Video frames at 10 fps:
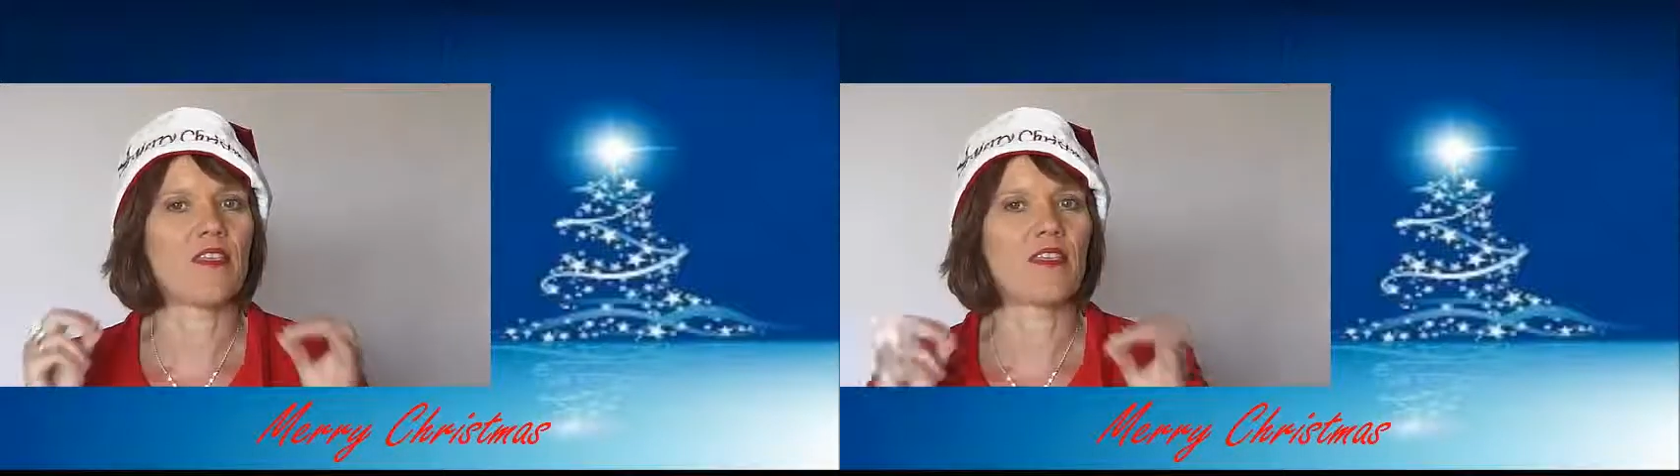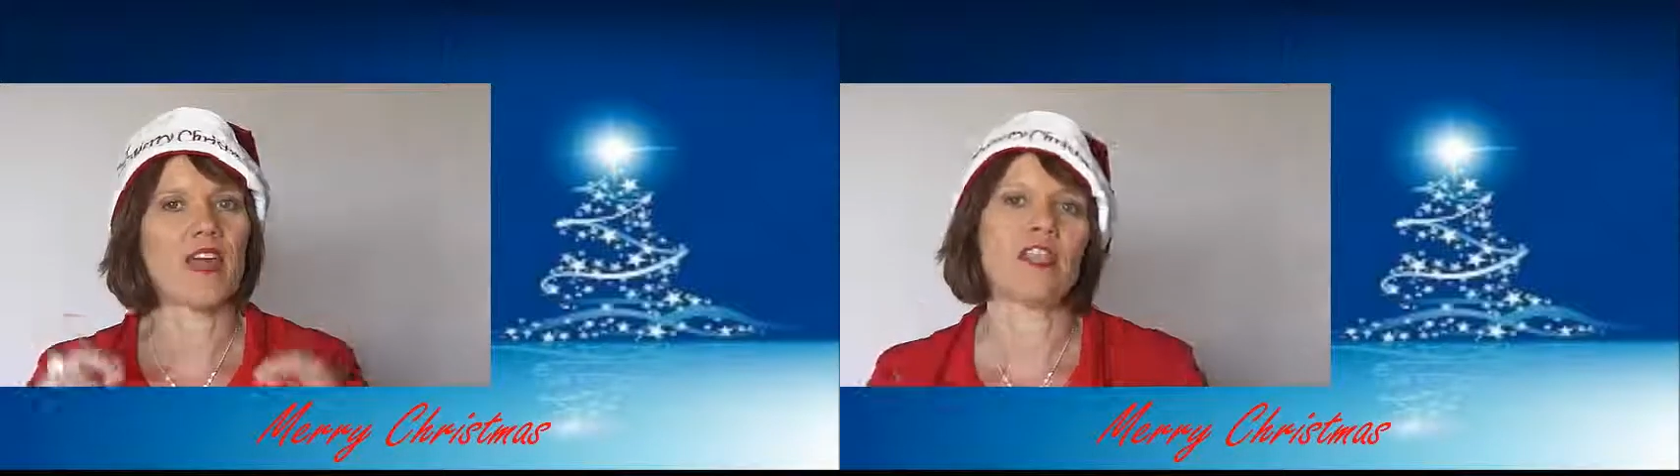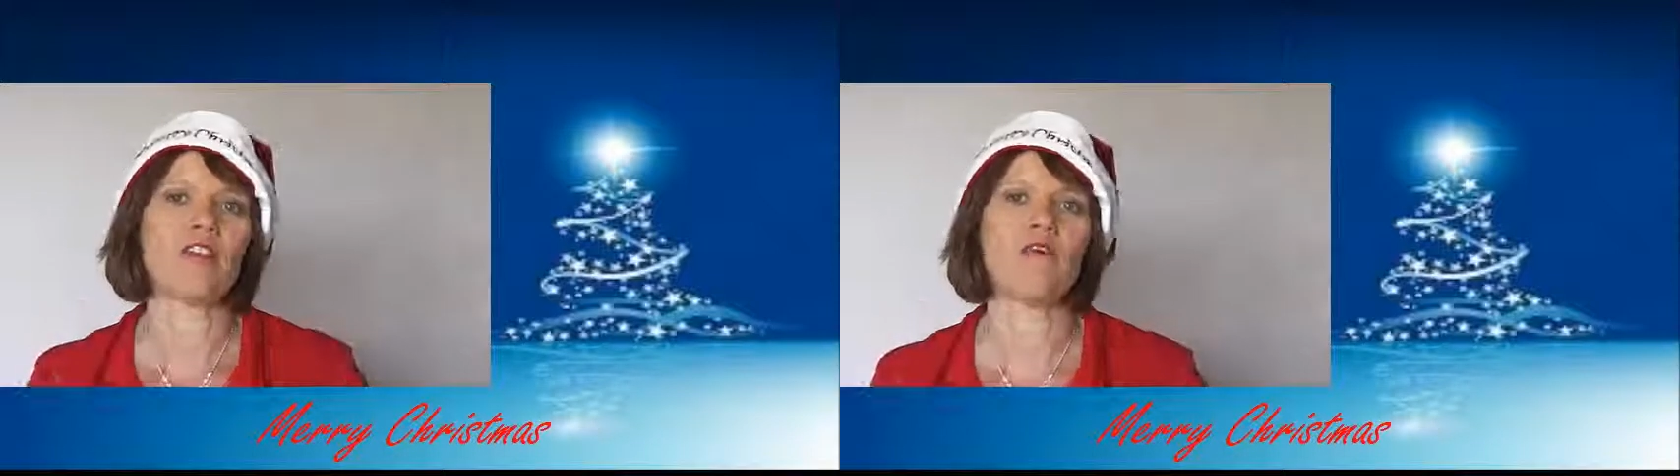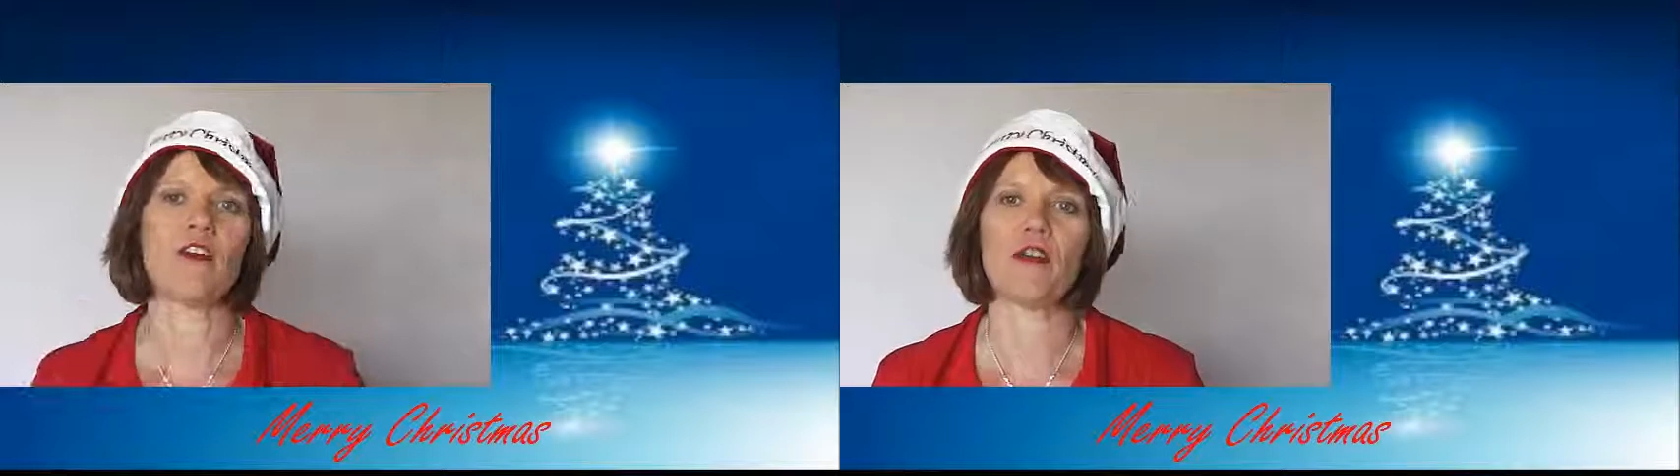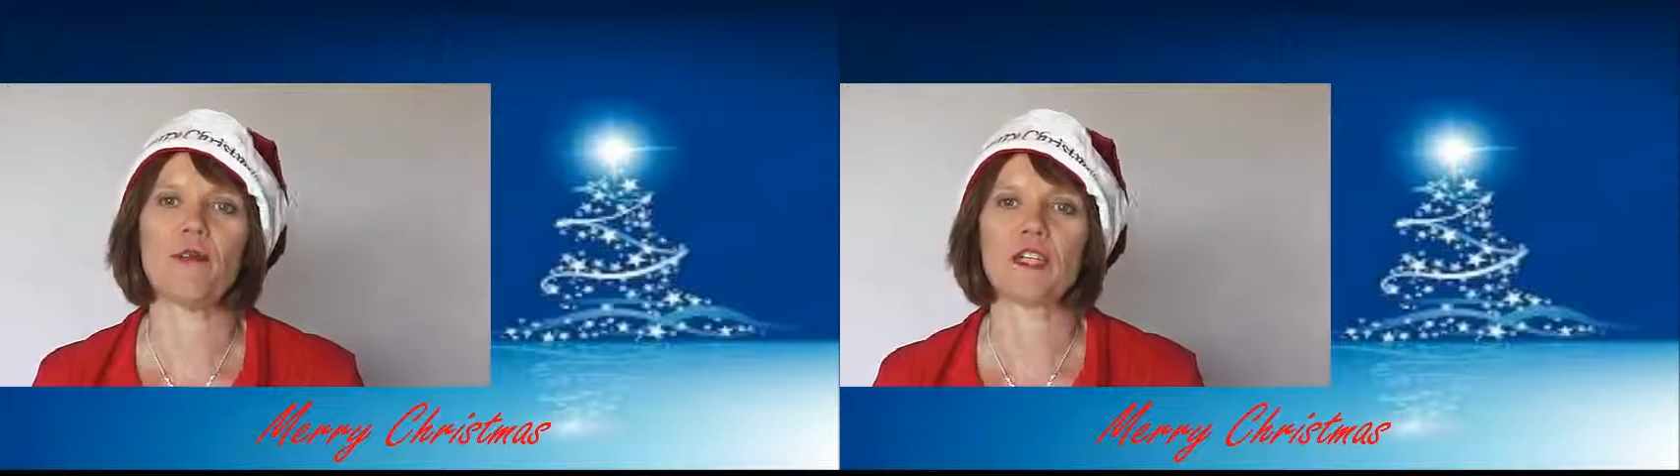thank you
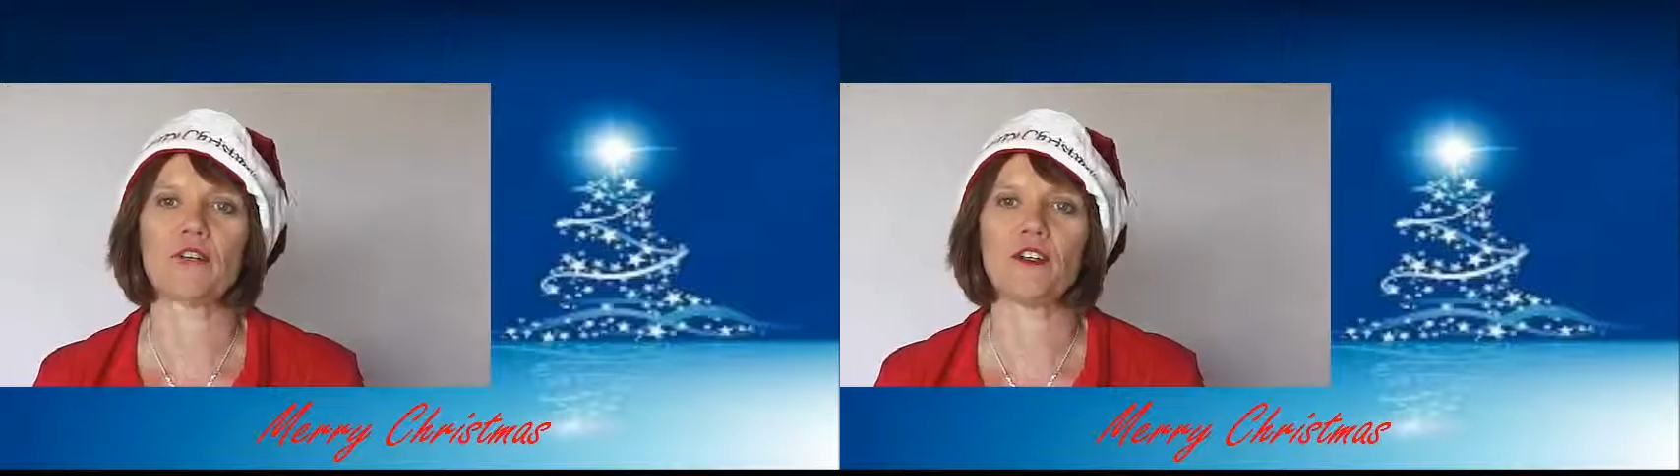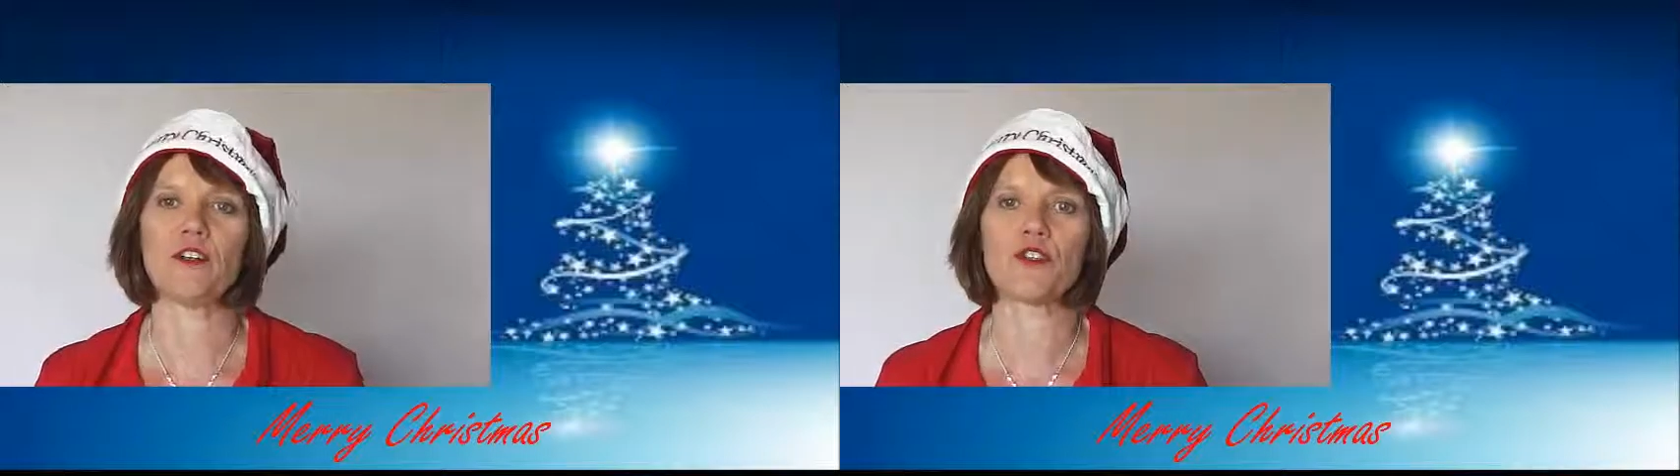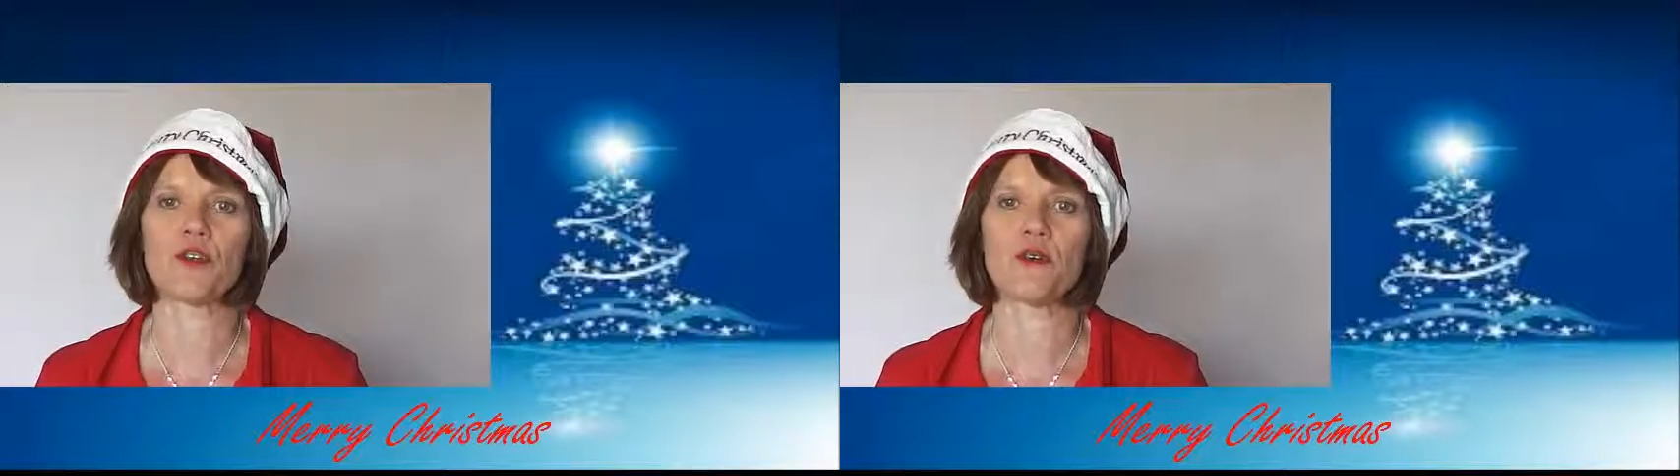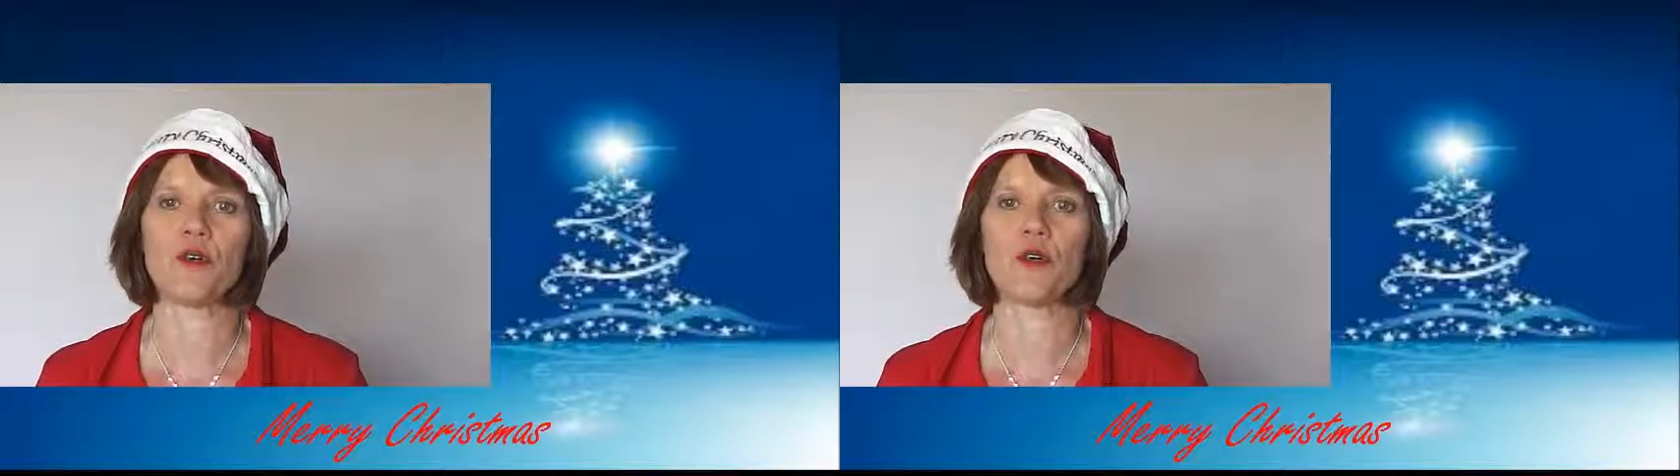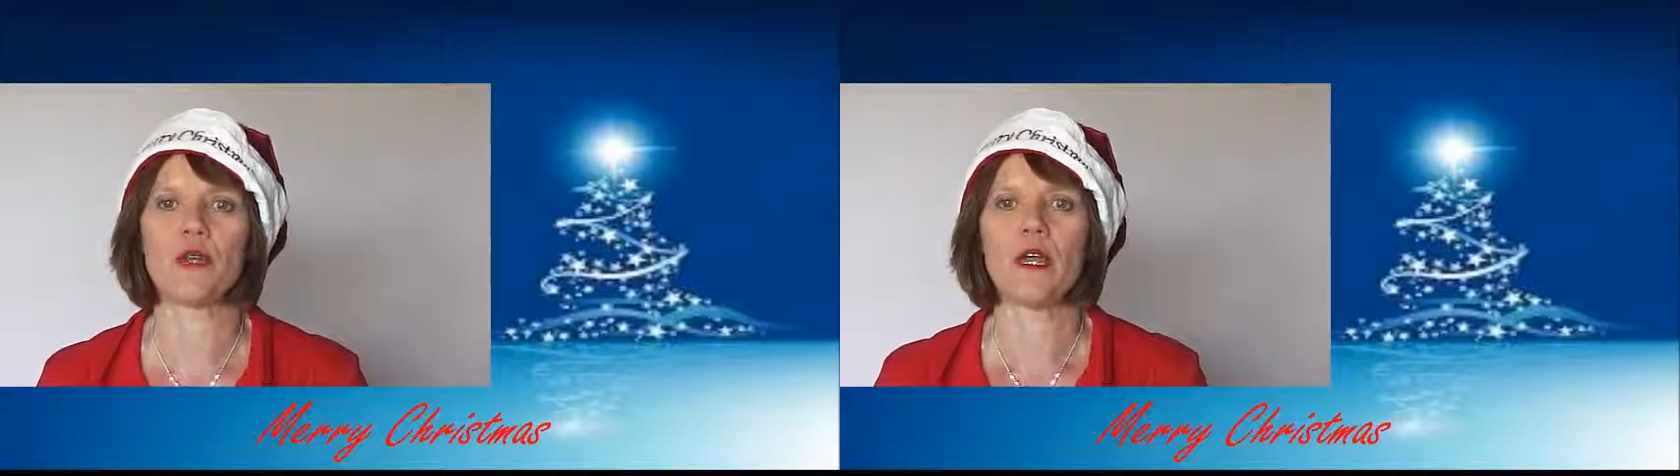very much for your
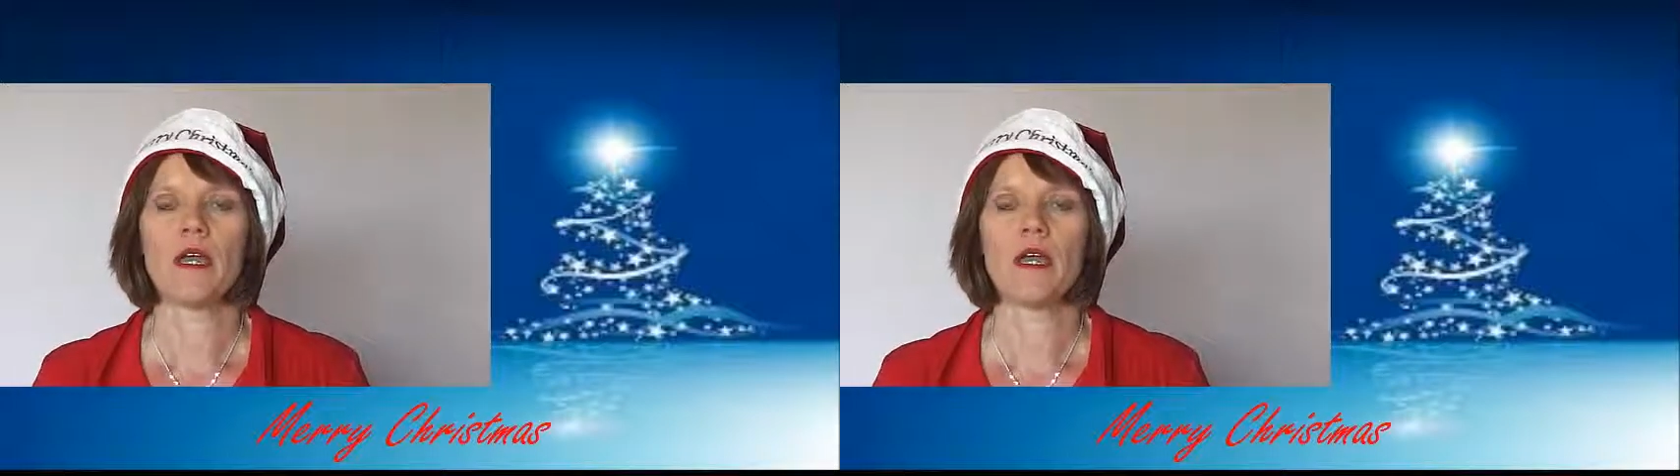support.